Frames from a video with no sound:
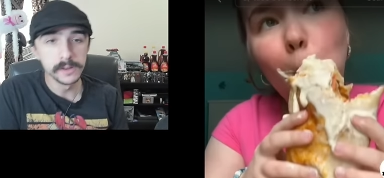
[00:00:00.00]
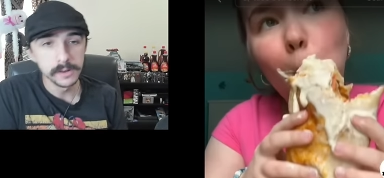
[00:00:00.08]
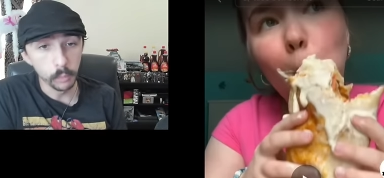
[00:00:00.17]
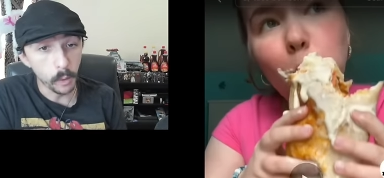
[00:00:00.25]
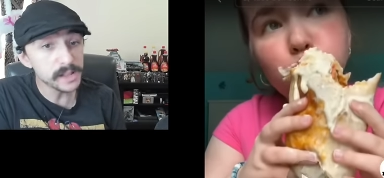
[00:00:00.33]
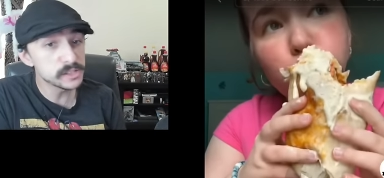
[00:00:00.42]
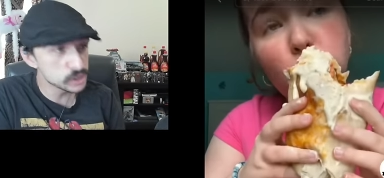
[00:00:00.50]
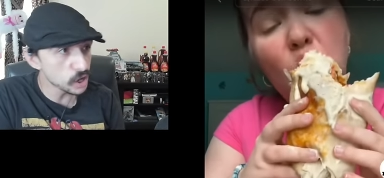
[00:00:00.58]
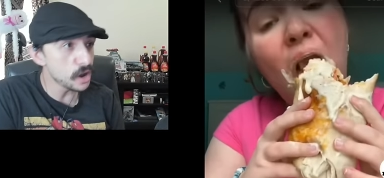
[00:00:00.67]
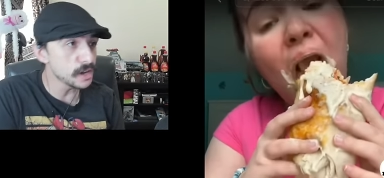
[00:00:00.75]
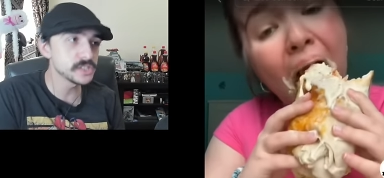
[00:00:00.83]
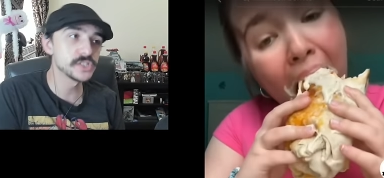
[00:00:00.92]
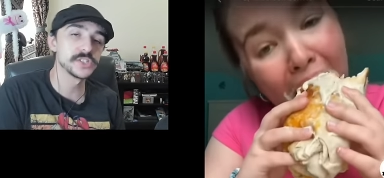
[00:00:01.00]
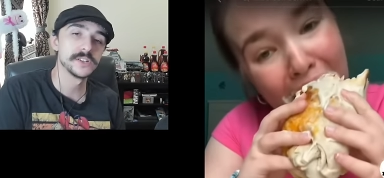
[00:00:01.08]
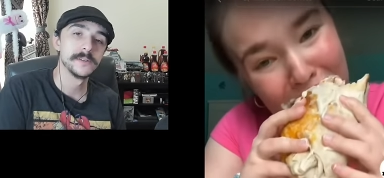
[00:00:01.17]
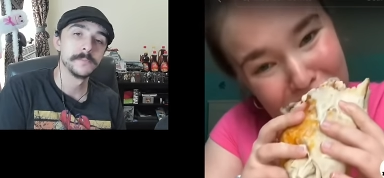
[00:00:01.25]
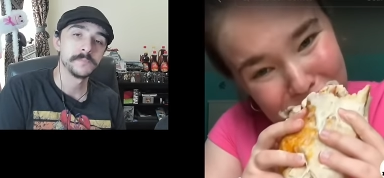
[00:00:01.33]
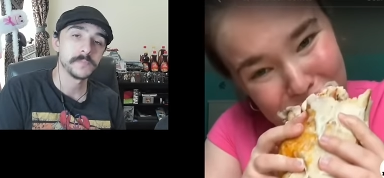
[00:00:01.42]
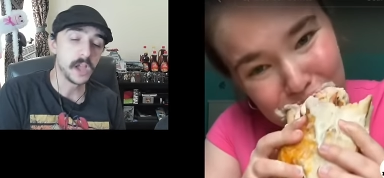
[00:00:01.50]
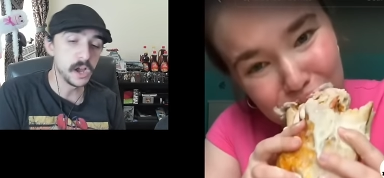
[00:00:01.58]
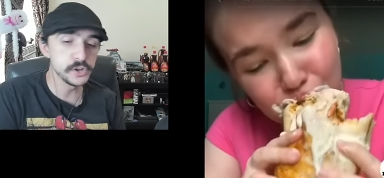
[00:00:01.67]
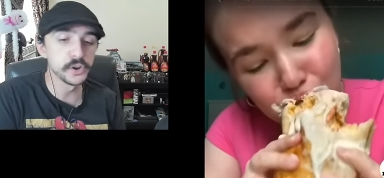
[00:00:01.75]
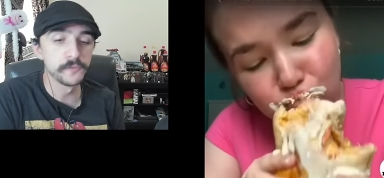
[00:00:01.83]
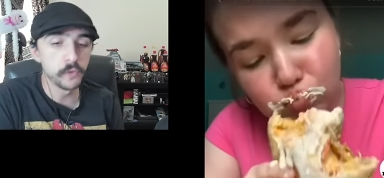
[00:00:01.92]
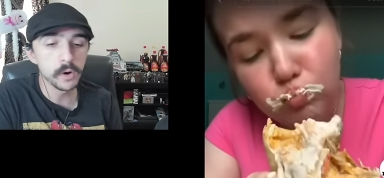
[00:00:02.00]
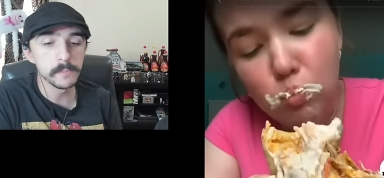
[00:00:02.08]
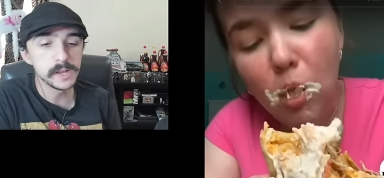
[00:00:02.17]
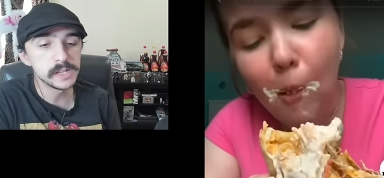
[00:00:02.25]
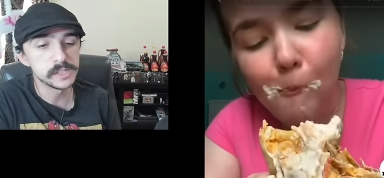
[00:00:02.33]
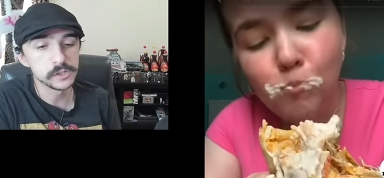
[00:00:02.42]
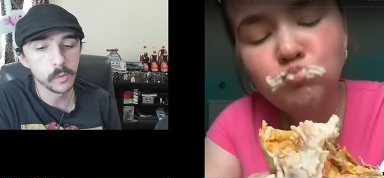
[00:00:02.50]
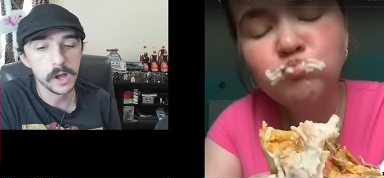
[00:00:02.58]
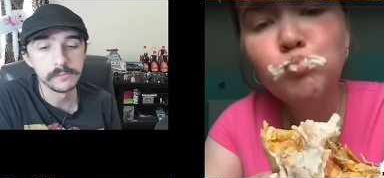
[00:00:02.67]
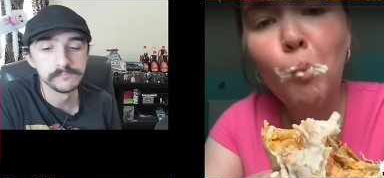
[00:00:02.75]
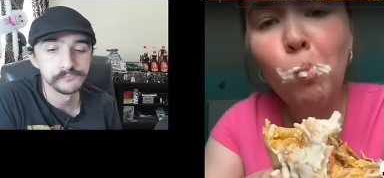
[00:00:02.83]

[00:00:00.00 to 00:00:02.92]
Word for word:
Speaker 1: with sauce? Under four minutes as well.